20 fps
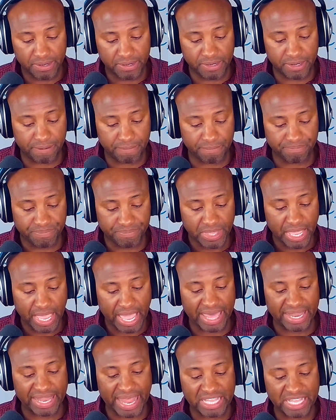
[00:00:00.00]
and
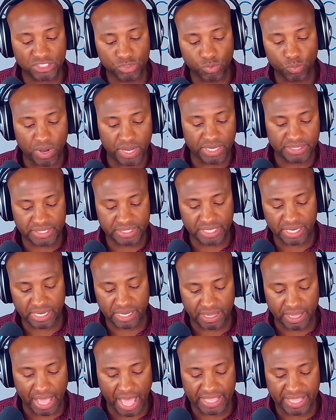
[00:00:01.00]
that's what
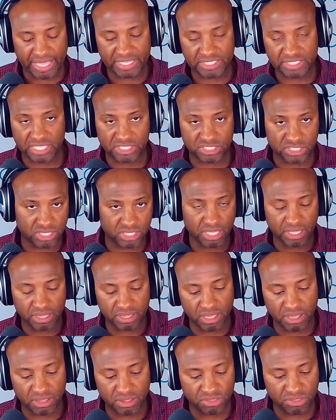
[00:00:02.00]
I guess that's
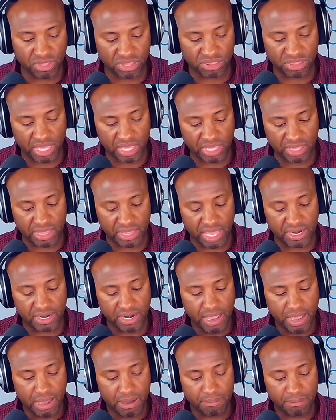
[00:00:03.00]
the thing that
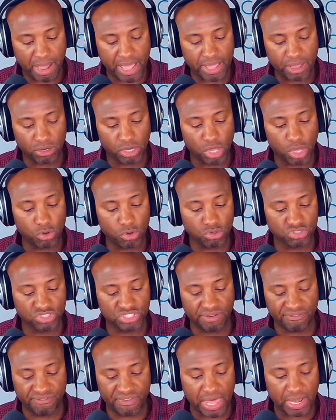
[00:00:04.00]
BioLogos
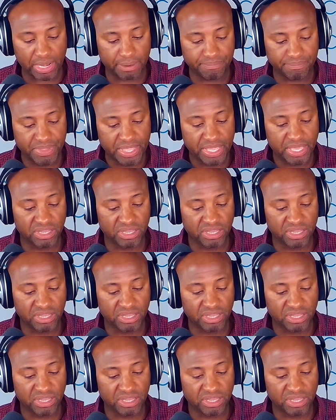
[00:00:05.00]
developed,